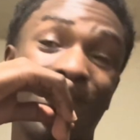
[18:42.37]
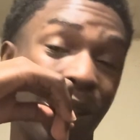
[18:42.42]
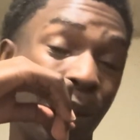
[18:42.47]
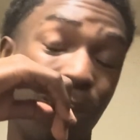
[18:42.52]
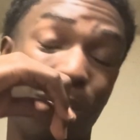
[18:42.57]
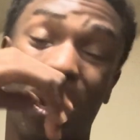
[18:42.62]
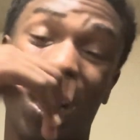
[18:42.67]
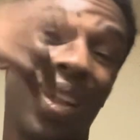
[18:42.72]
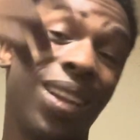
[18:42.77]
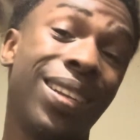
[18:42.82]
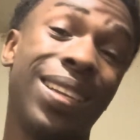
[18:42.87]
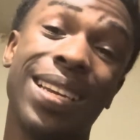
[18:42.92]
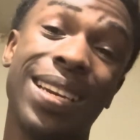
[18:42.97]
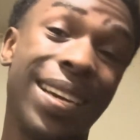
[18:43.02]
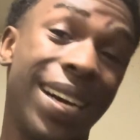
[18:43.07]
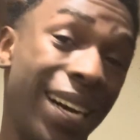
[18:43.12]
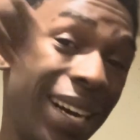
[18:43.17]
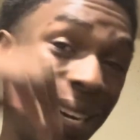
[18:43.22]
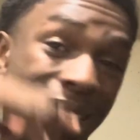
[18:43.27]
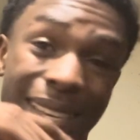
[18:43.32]
Probably
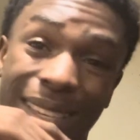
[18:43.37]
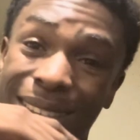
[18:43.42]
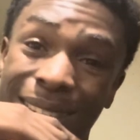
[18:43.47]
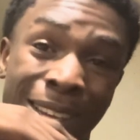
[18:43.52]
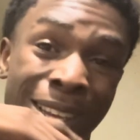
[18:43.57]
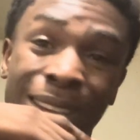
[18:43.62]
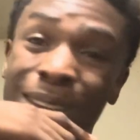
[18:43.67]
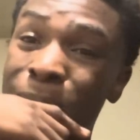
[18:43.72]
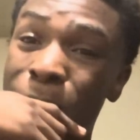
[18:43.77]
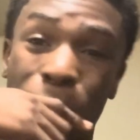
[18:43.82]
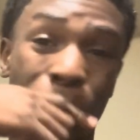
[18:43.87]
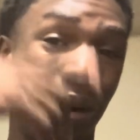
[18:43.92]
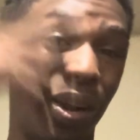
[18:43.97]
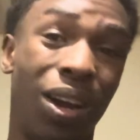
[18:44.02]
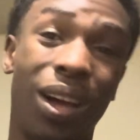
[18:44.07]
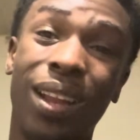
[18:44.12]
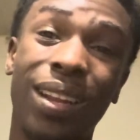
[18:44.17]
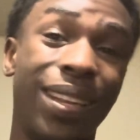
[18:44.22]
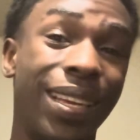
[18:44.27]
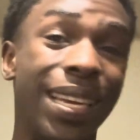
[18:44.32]
not.
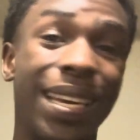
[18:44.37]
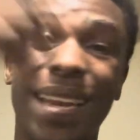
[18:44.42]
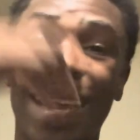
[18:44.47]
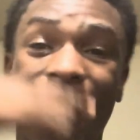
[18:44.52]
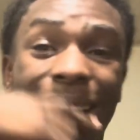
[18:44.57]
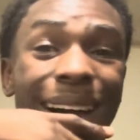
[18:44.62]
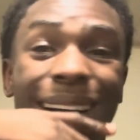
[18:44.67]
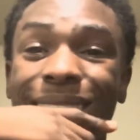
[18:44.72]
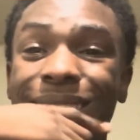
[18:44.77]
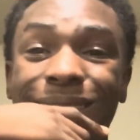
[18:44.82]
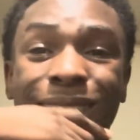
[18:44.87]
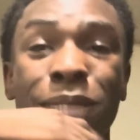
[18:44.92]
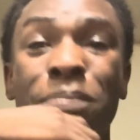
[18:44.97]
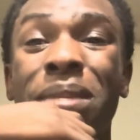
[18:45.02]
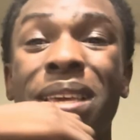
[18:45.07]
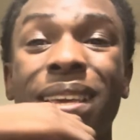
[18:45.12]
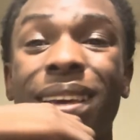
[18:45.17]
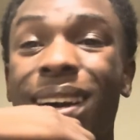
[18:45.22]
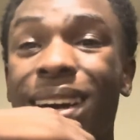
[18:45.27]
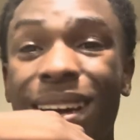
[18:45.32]
Probably not, to
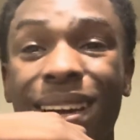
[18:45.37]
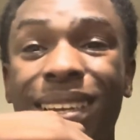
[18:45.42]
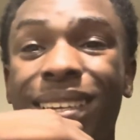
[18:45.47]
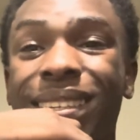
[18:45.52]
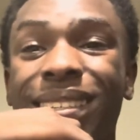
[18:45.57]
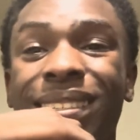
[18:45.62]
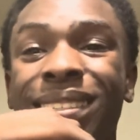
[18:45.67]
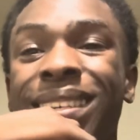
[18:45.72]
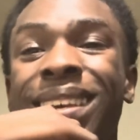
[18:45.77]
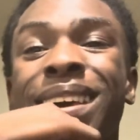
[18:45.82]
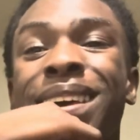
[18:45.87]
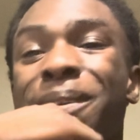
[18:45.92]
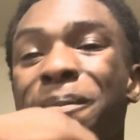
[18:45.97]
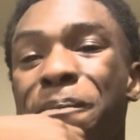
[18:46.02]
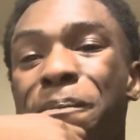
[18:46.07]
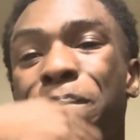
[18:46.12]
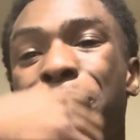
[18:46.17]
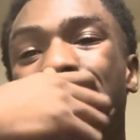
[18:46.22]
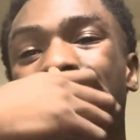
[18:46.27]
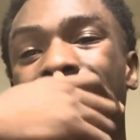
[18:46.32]
be honest.
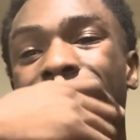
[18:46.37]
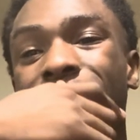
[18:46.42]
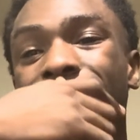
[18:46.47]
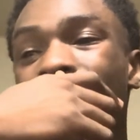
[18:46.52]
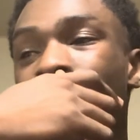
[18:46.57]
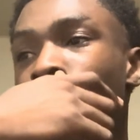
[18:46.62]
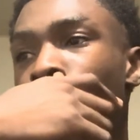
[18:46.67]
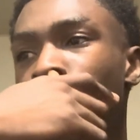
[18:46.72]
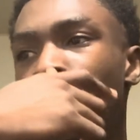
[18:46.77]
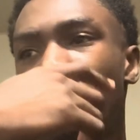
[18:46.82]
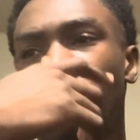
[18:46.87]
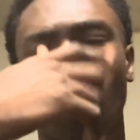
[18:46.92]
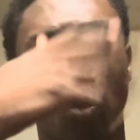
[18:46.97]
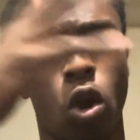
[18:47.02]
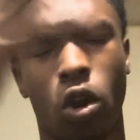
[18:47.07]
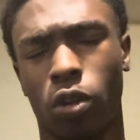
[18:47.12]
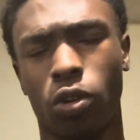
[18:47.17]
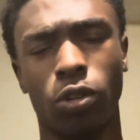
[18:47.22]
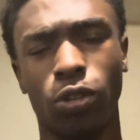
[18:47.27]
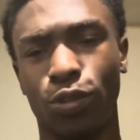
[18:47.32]
But
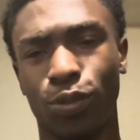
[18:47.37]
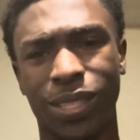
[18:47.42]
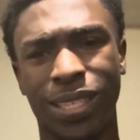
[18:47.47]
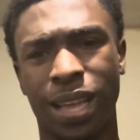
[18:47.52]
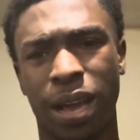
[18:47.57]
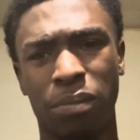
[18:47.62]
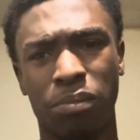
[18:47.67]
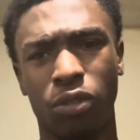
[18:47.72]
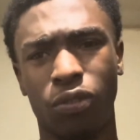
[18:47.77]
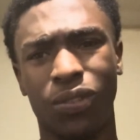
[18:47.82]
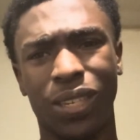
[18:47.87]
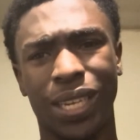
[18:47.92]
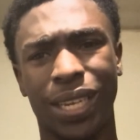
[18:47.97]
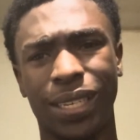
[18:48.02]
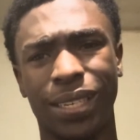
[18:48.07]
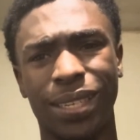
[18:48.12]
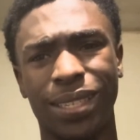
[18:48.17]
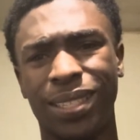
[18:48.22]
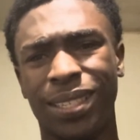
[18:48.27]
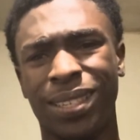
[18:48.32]
Arcos was not moving like
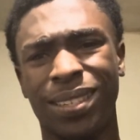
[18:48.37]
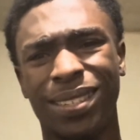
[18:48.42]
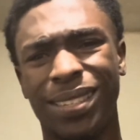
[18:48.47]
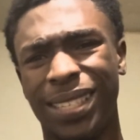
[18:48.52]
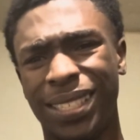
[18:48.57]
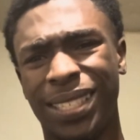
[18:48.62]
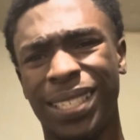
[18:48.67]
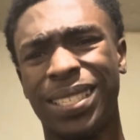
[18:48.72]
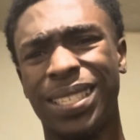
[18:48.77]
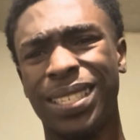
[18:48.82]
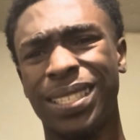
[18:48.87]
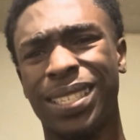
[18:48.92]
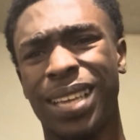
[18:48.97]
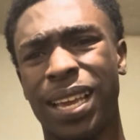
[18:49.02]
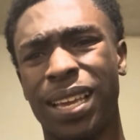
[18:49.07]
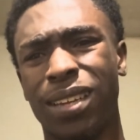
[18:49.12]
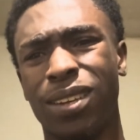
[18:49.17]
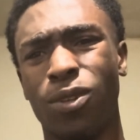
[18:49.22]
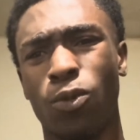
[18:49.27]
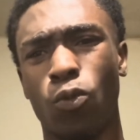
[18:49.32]
this. This is
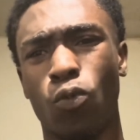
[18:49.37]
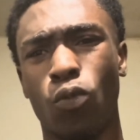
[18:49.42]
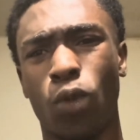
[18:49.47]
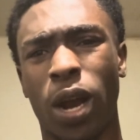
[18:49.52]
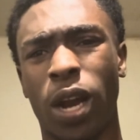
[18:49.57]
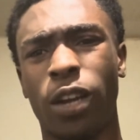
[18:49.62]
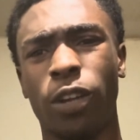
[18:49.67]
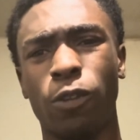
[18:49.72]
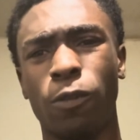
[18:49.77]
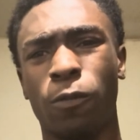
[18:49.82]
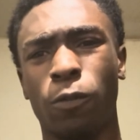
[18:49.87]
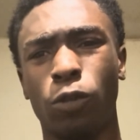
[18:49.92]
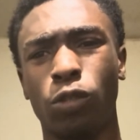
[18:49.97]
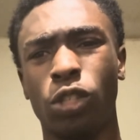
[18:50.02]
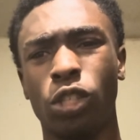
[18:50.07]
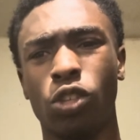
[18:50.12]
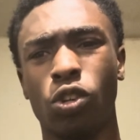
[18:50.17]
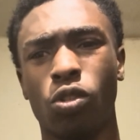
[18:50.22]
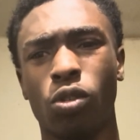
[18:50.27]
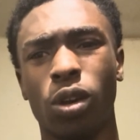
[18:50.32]
insane. Why are you
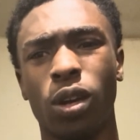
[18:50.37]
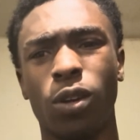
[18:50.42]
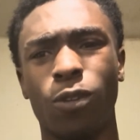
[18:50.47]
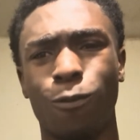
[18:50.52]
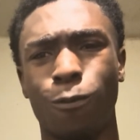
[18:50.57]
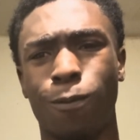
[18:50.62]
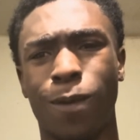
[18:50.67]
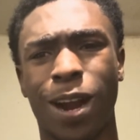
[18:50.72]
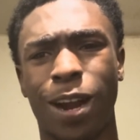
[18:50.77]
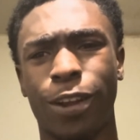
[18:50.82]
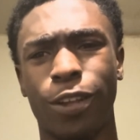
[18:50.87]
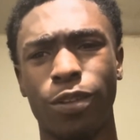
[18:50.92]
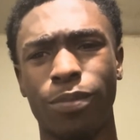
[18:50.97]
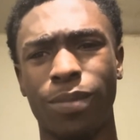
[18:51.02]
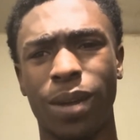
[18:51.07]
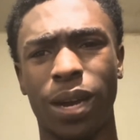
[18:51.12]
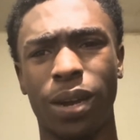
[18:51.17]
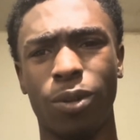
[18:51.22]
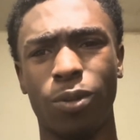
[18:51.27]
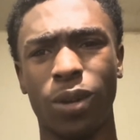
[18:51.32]
Fujitora? Why are you
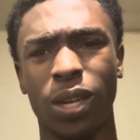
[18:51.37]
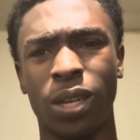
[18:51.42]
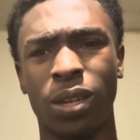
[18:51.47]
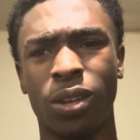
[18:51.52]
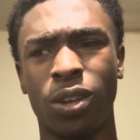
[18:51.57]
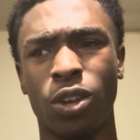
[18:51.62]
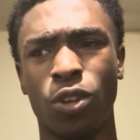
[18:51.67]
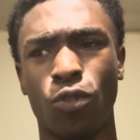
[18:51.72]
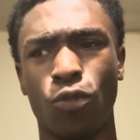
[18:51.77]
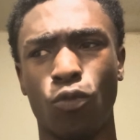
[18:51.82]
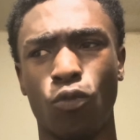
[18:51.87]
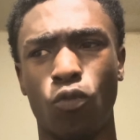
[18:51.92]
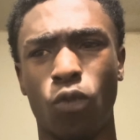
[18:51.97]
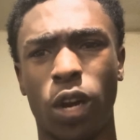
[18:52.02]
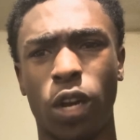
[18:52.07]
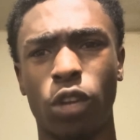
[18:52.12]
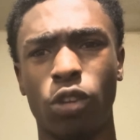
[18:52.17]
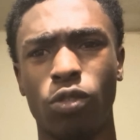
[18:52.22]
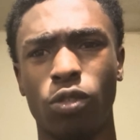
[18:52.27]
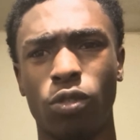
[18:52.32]
Madara? What
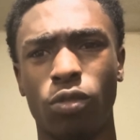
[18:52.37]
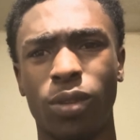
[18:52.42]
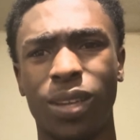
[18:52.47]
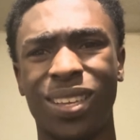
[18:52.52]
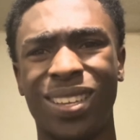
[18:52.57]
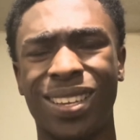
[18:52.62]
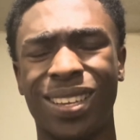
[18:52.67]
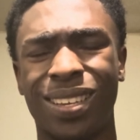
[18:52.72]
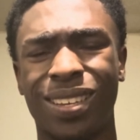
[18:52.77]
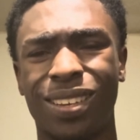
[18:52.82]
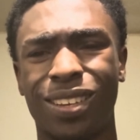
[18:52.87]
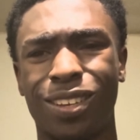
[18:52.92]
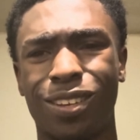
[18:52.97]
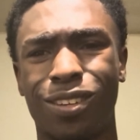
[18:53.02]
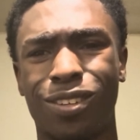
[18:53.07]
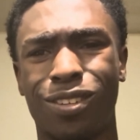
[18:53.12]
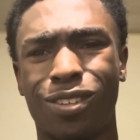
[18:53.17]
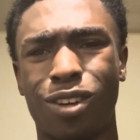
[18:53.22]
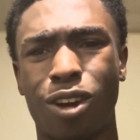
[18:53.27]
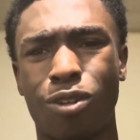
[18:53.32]
are you doing?
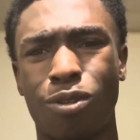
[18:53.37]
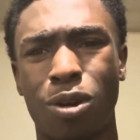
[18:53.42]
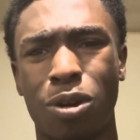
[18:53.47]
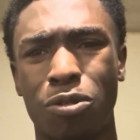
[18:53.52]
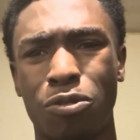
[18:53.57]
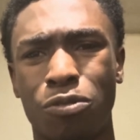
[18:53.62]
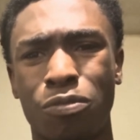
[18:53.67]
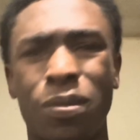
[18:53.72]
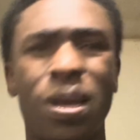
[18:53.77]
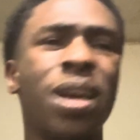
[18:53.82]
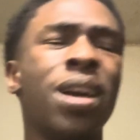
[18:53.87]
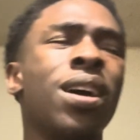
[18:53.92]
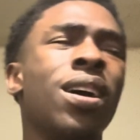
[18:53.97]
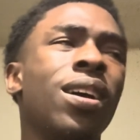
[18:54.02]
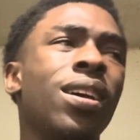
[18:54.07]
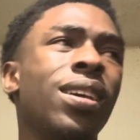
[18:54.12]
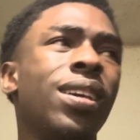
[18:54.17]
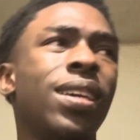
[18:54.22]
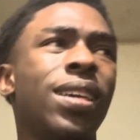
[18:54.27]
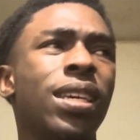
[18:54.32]
Go home.
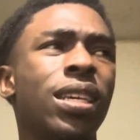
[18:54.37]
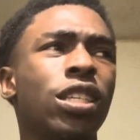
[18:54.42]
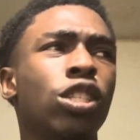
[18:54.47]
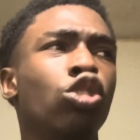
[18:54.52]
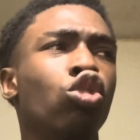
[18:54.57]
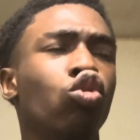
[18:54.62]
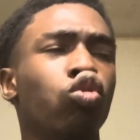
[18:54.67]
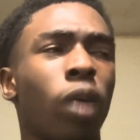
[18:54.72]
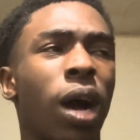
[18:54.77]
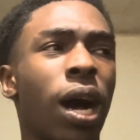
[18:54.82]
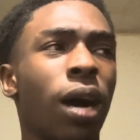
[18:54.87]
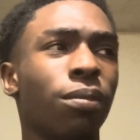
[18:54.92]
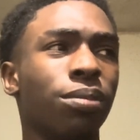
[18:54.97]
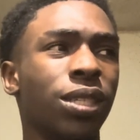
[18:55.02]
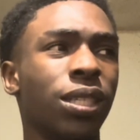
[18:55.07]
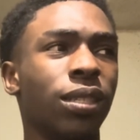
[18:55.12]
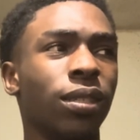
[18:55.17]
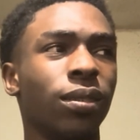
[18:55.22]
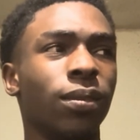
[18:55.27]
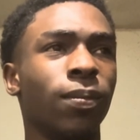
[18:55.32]
He drops
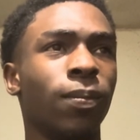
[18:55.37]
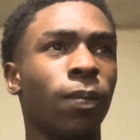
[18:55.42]
it.